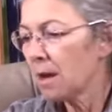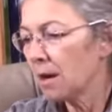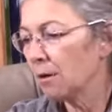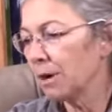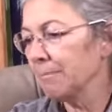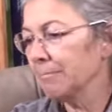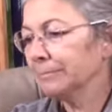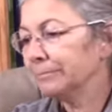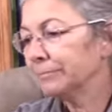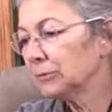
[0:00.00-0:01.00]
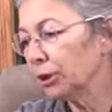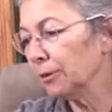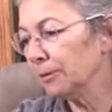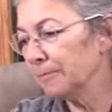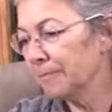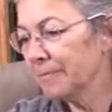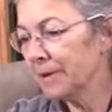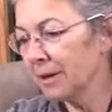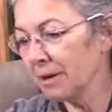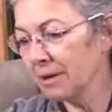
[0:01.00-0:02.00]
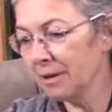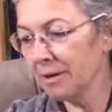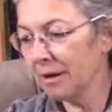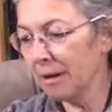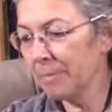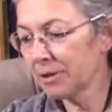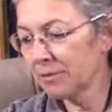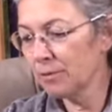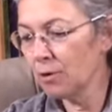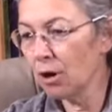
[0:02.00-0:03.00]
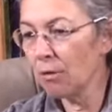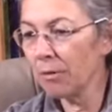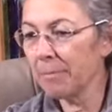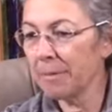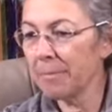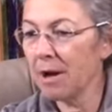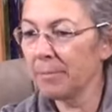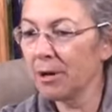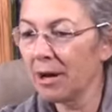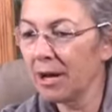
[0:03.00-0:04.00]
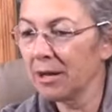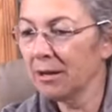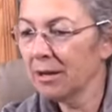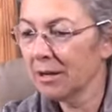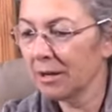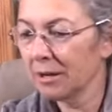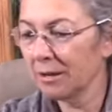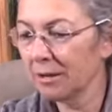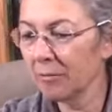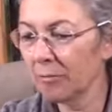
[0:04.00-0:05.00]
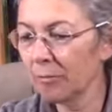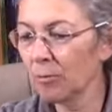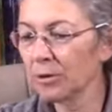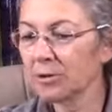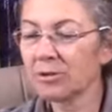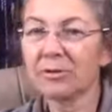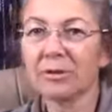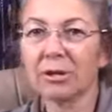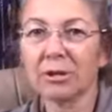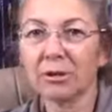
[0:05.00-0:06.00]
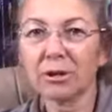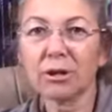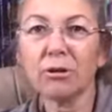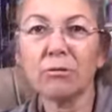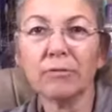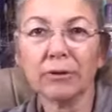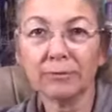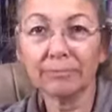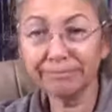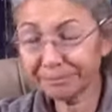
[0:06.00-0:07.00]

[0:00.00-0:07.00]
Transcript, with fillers: Okay. So uh, a bunch of you know that my mom and I, uh, once the COVID